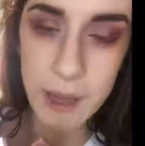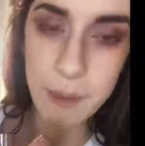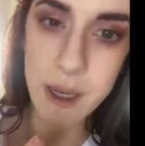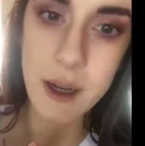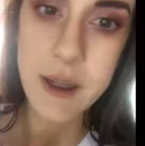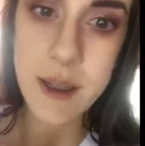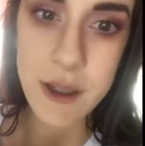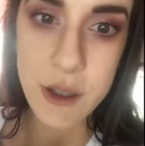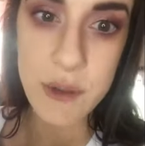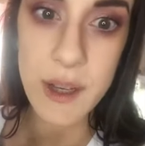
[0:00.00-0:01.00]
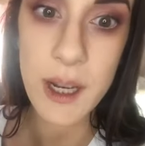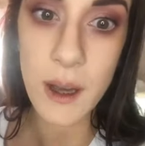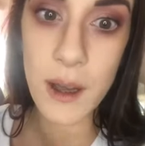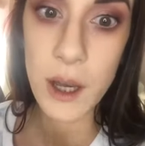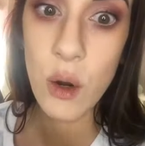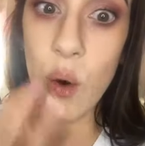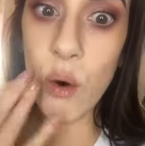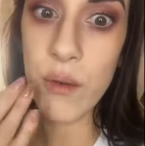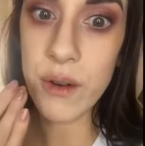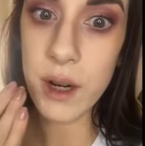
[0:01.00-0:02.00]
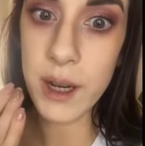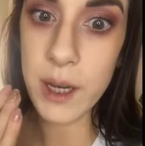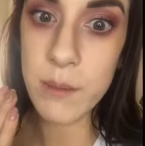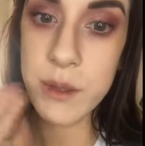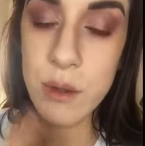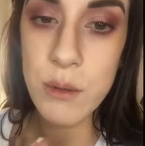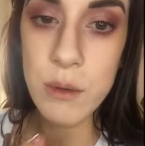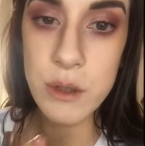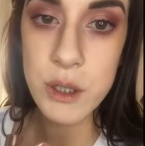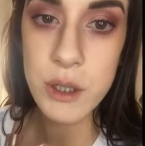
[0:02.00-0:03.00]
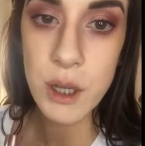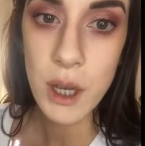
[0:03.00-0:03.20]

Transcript: because I just feel like I can overline them so much